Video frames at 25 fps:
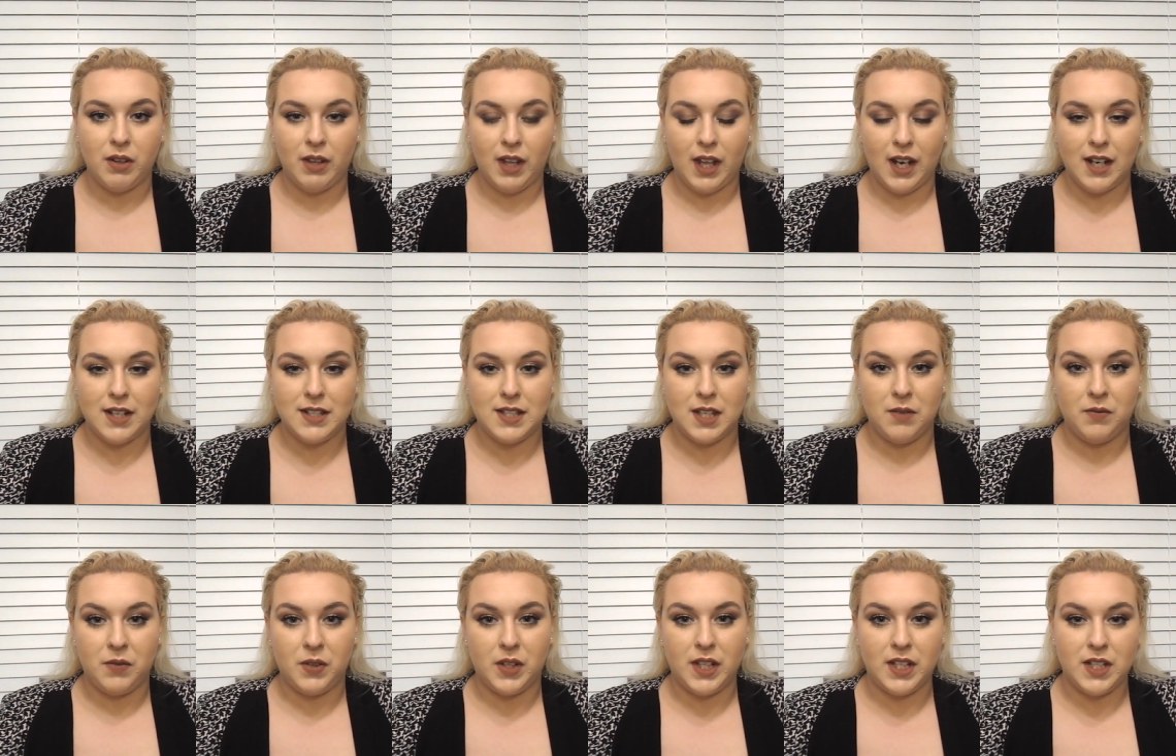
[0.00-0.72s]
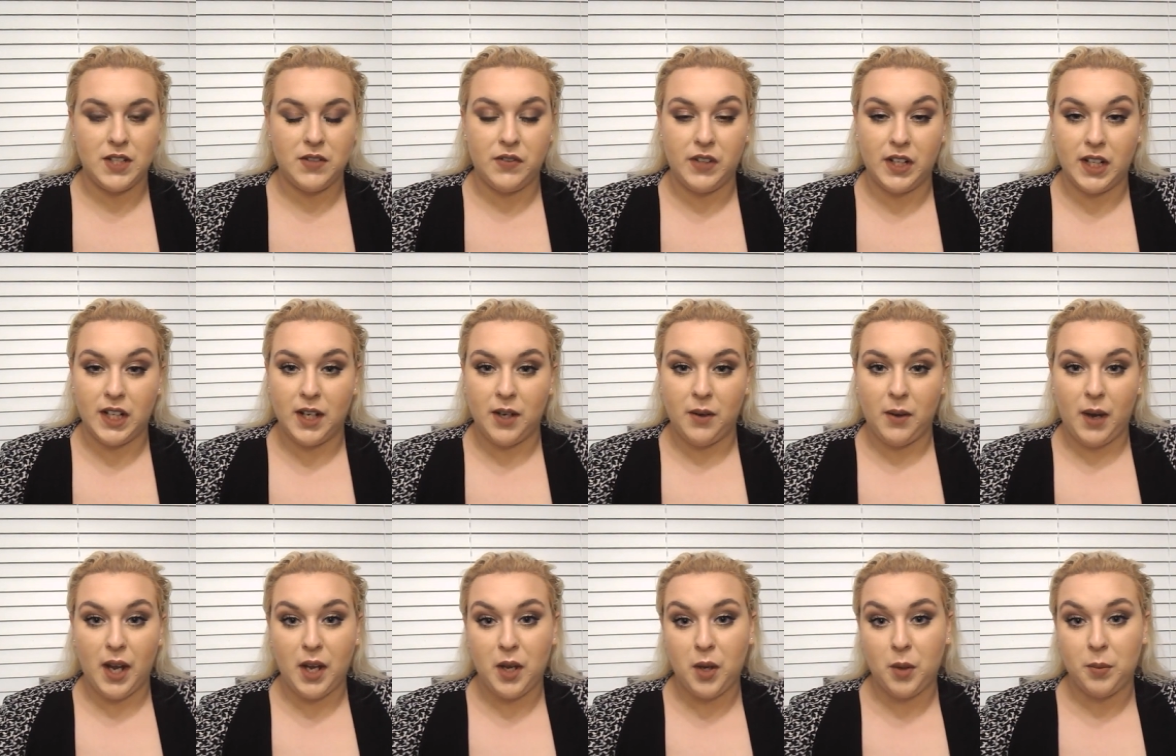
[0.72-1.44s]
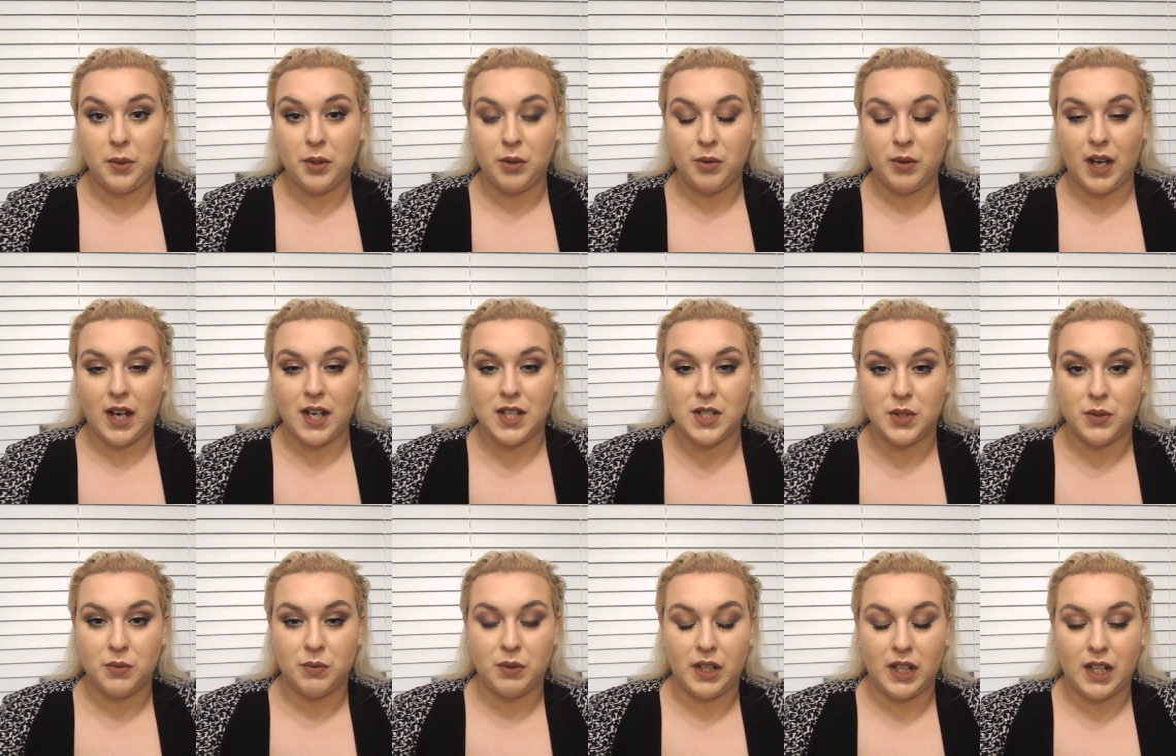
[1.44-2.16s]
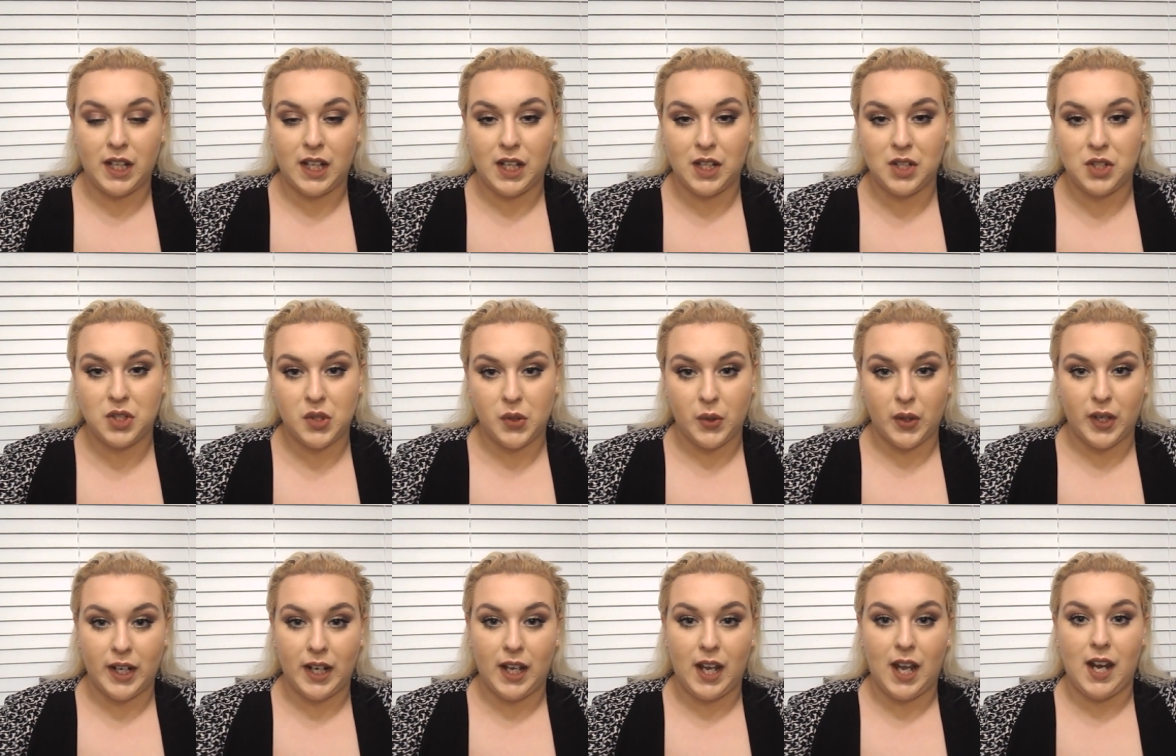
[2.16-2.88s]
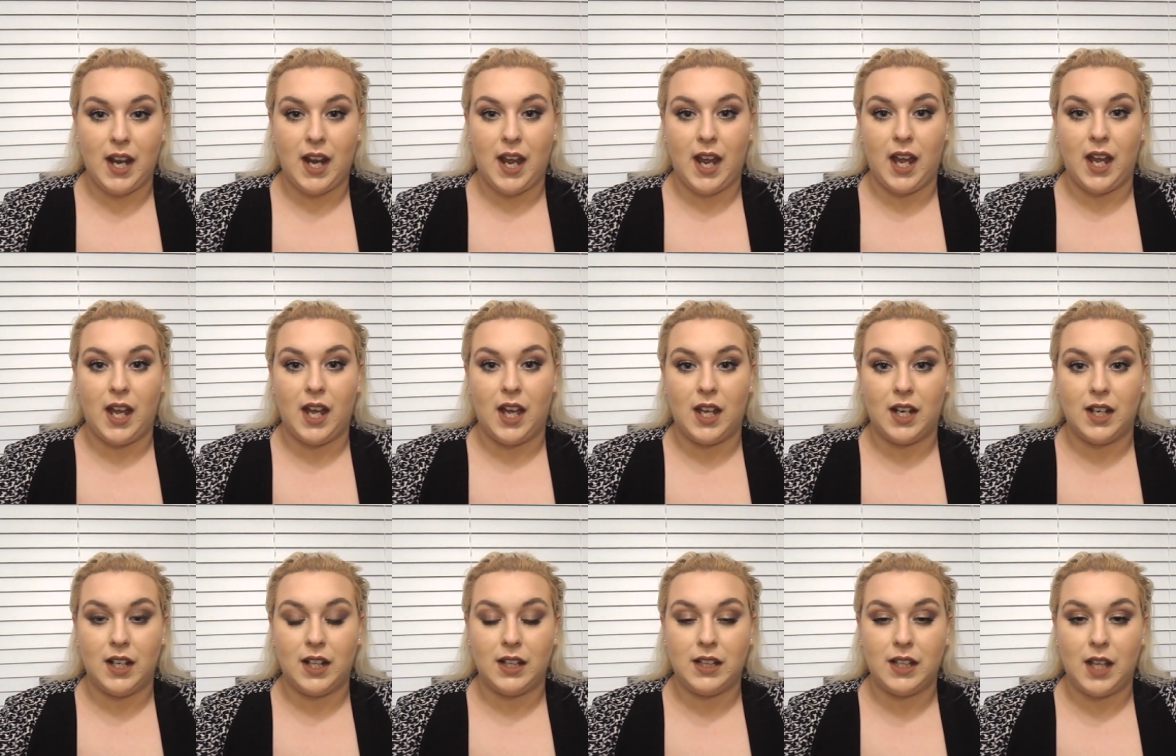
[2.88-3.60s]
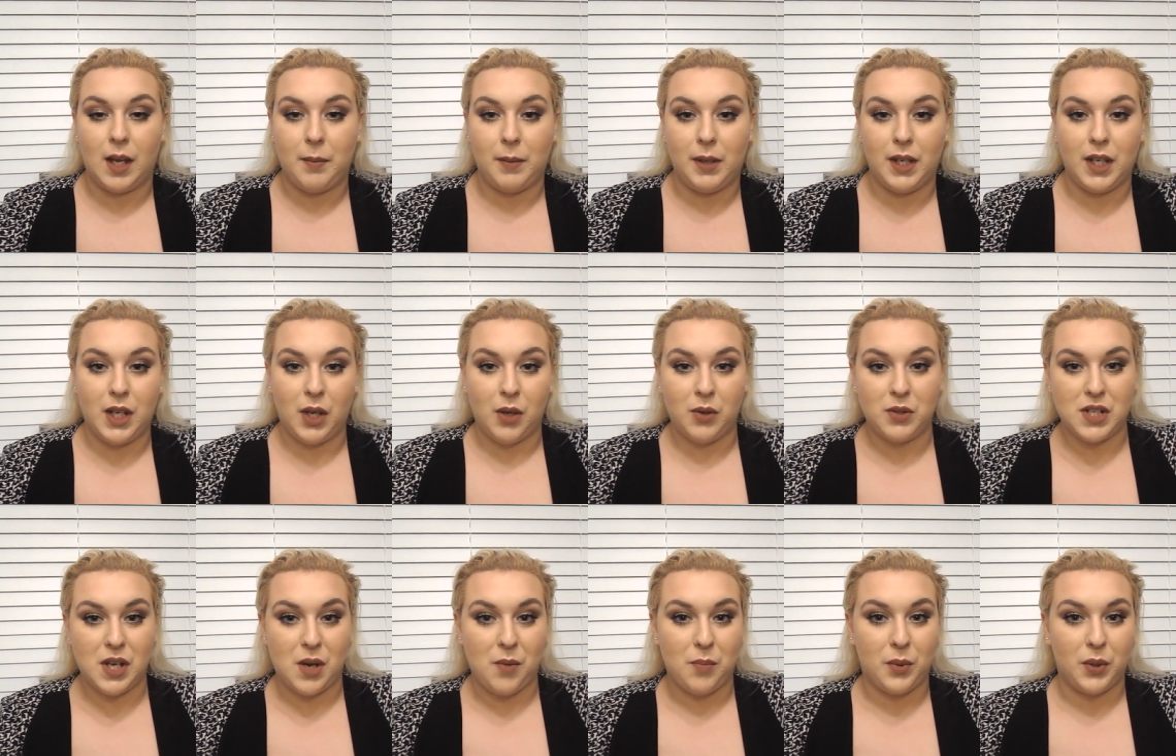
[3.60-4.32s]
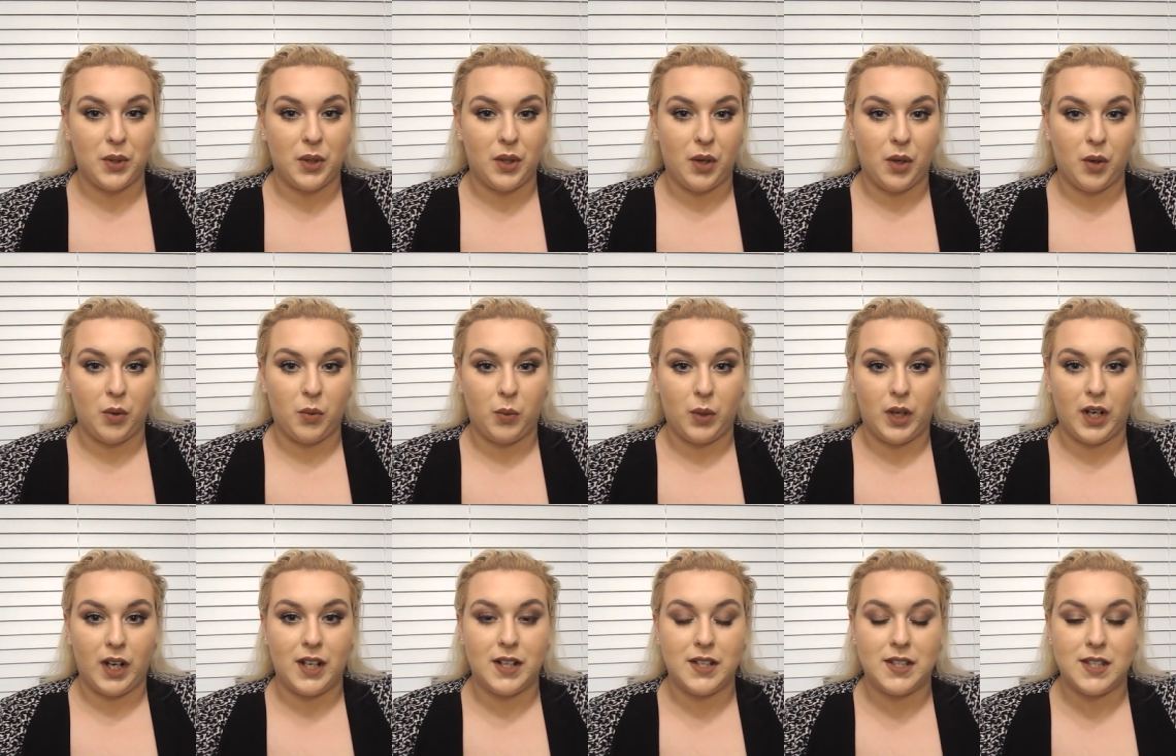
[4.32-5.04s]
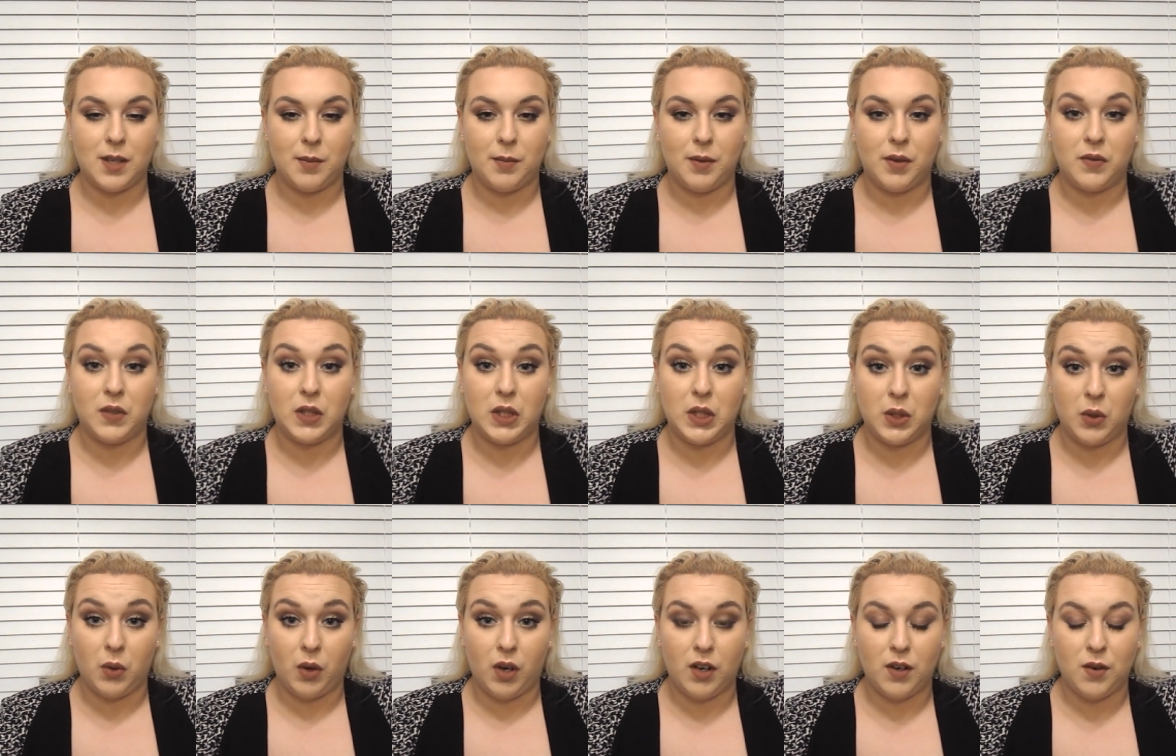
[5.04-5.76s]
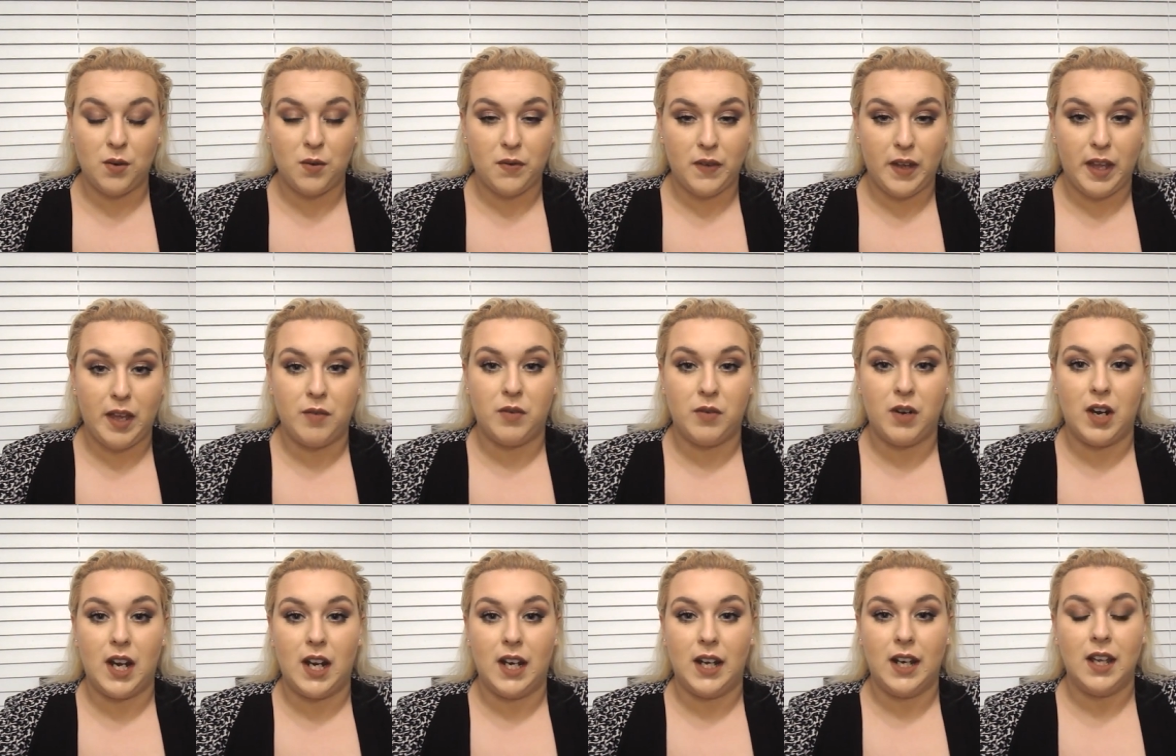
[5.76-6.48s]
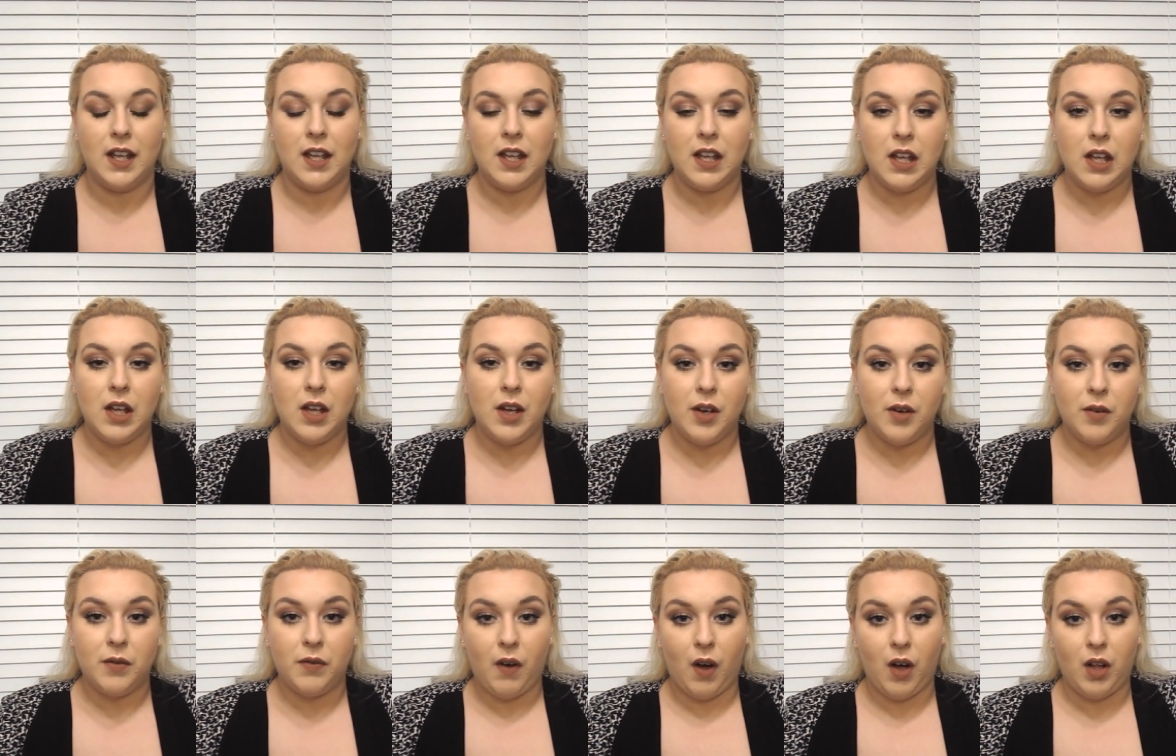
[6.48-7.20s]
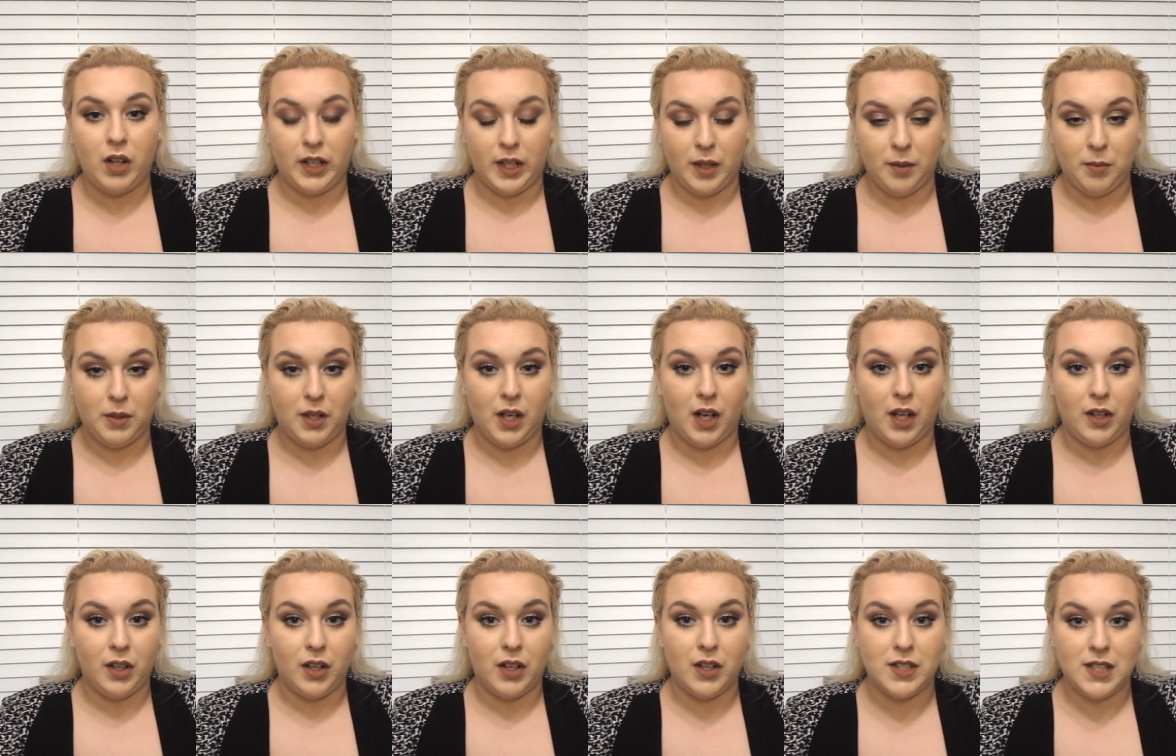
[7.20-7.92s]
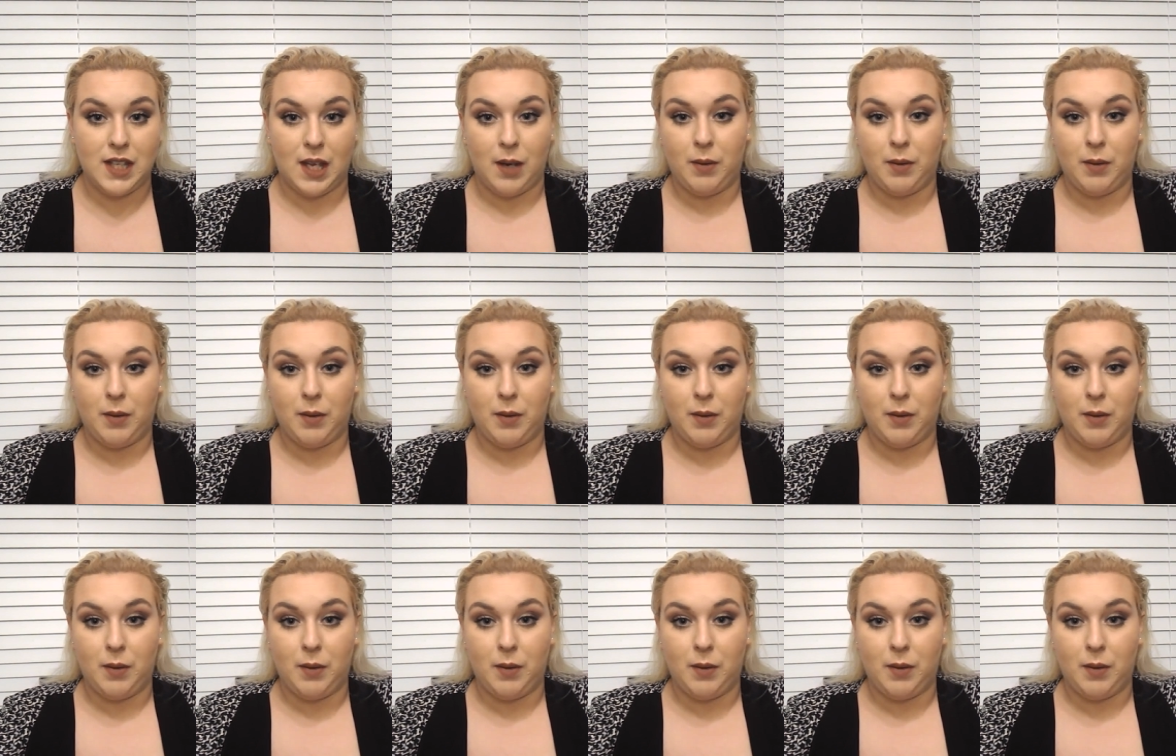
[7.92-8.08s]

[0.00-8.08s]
So that is it for this video. I hope you guys really enjoyed it, and let me know down below what is some of your favorite fall lip colors.